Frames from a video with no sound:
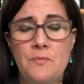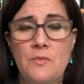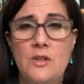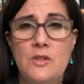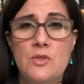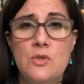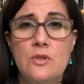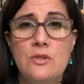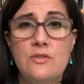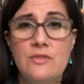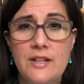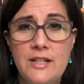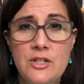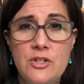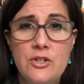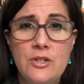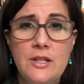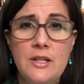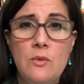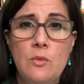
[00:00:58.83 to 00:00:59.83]
So
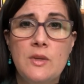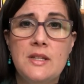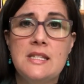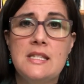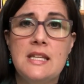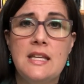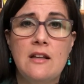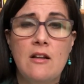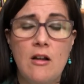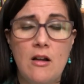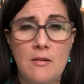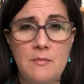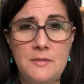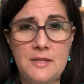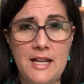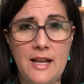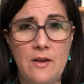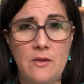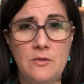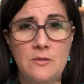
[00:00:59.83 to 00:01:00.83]
eventually, once he calmed
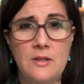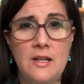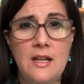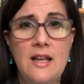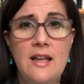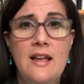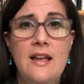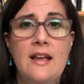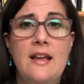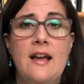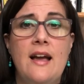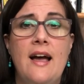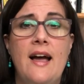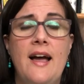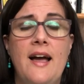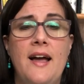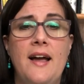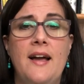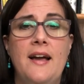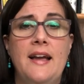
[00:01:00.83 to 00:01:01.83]
down, uh,
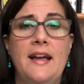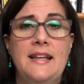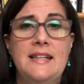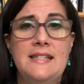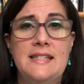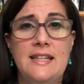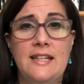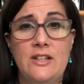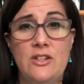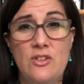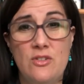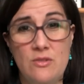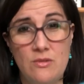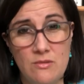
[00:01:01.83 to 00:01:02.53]
I said,